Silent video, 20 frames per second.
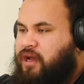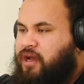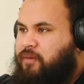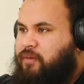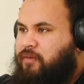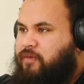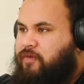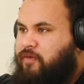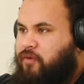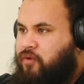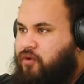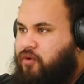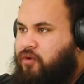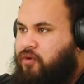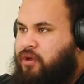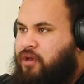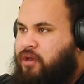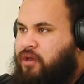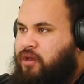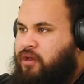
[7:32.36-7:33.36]
for
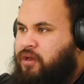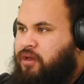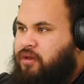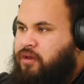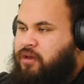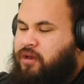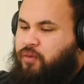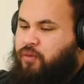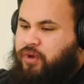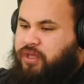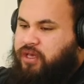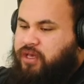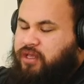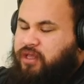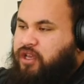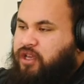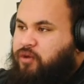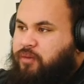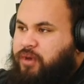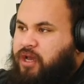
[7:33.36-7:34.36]
with it, and
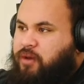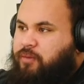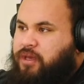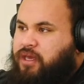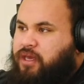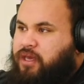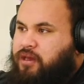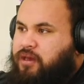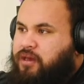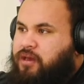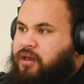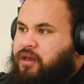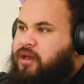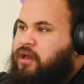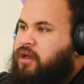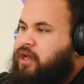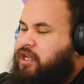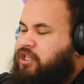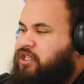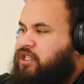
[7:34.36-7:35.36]
that could be RPE.
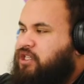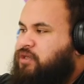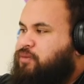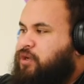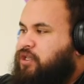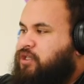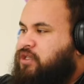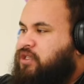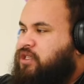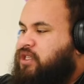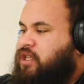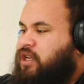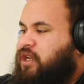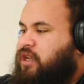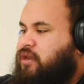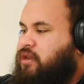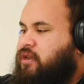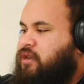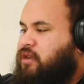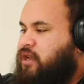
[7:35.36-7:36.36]
Actually, this brings us
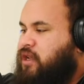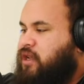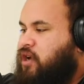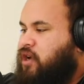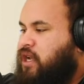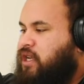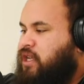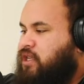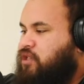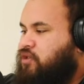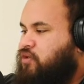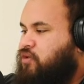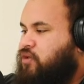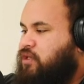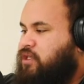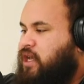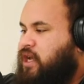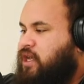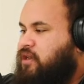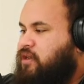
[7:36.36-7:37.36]
an idea too,
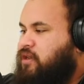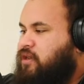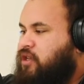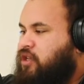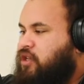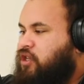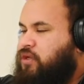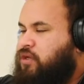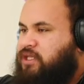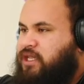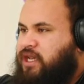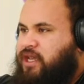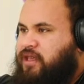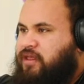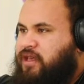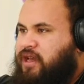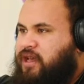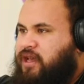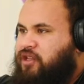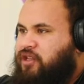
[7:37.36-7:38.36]
is that you're saying
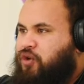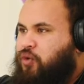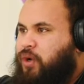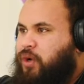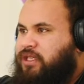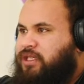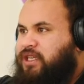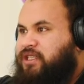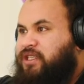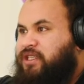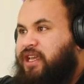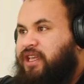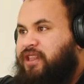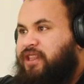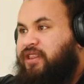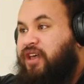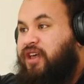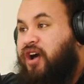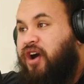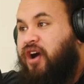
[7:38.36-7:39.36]
that you always like to
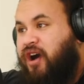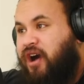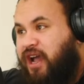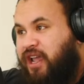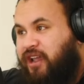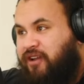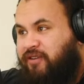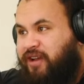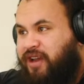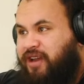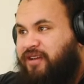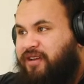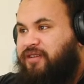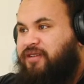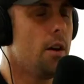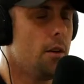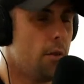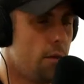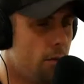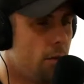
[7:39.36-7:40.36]
hit the higher end.
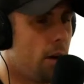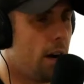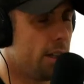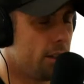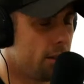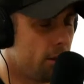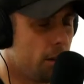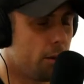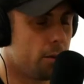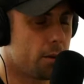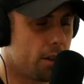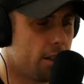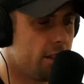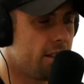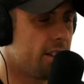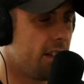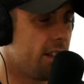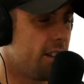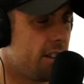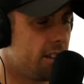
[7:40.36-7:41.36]
Right. So I was going to
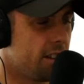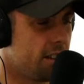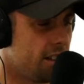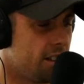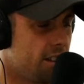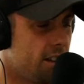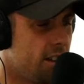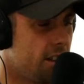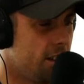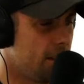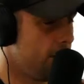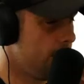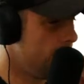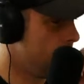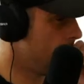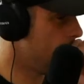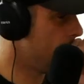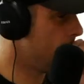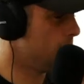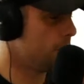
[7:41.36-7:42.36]
say that
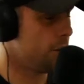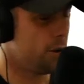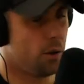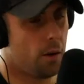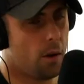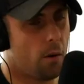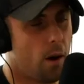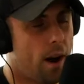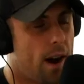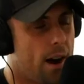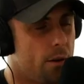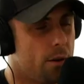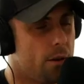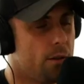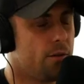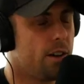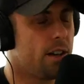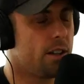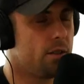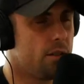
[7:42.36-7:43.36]
how do you
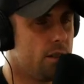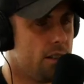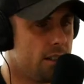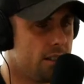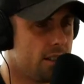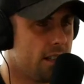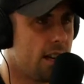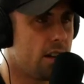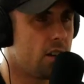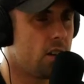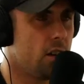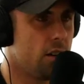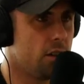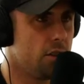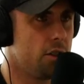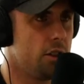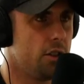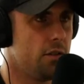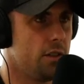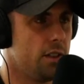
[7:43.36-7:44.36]
factor in the
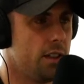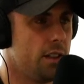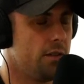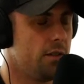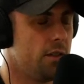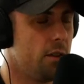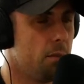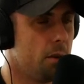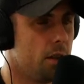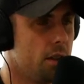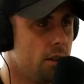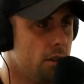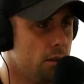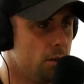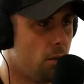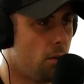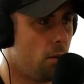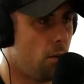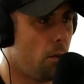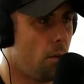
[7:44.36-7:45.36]
psychology of a lifter? Because
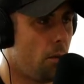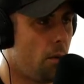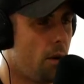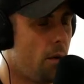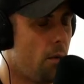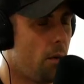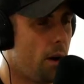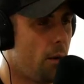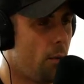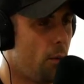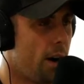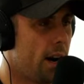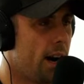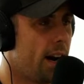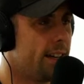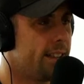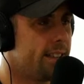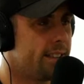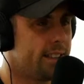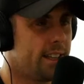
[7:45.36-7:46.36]
when
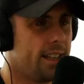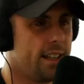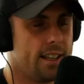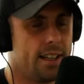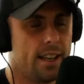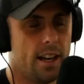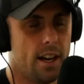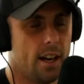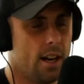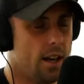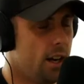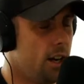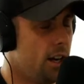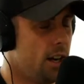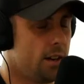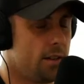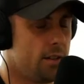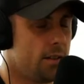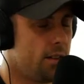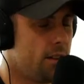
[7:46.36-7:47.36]
I see,
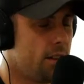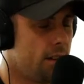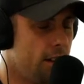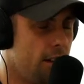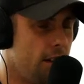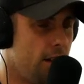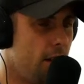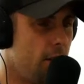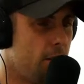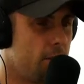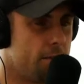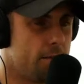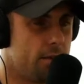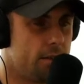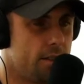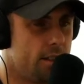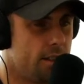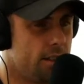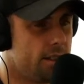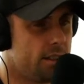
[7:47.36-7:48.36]

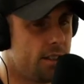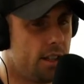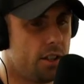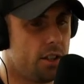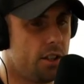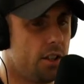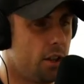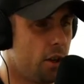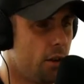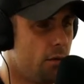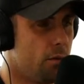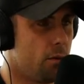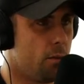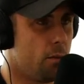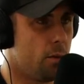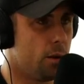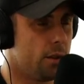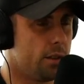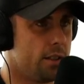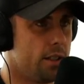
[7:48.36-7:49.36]
this session you go from
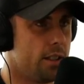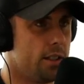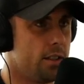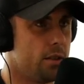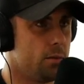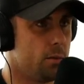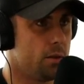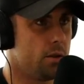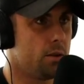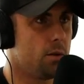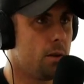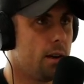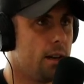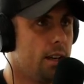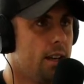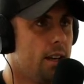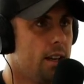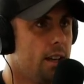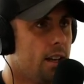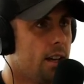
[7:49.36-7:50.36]
110 to
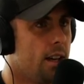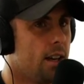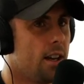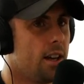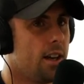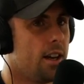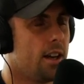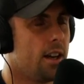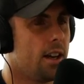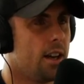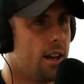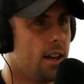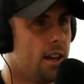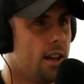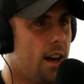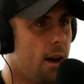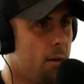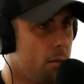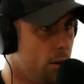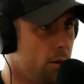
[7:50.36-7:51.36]
120,
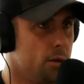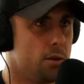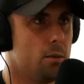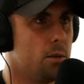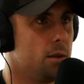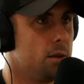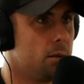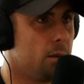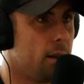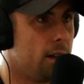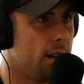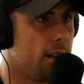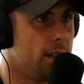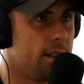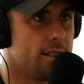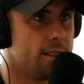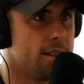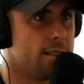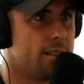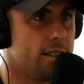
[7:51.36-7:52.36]
I'm going to
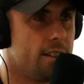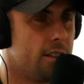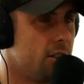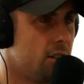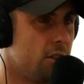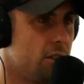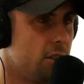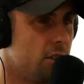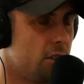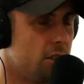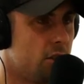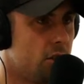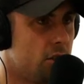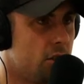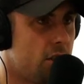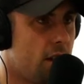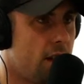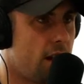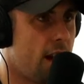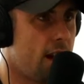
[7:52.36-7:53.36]
120. There's
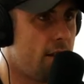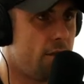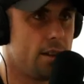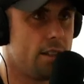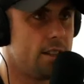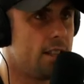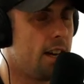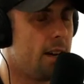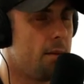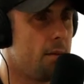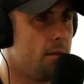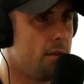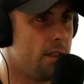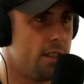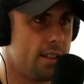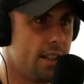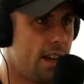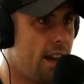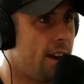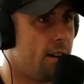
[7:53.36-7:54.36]
just every time. If it's
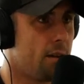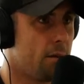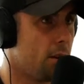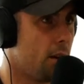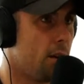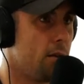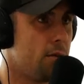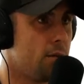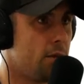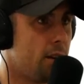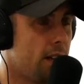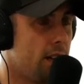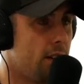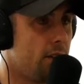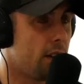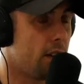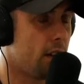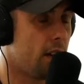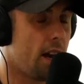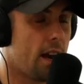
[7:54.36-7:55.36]
there, I'm going for
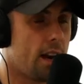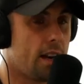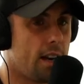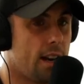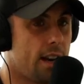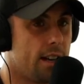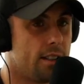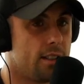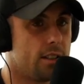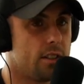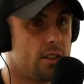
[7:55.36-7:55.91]
it. And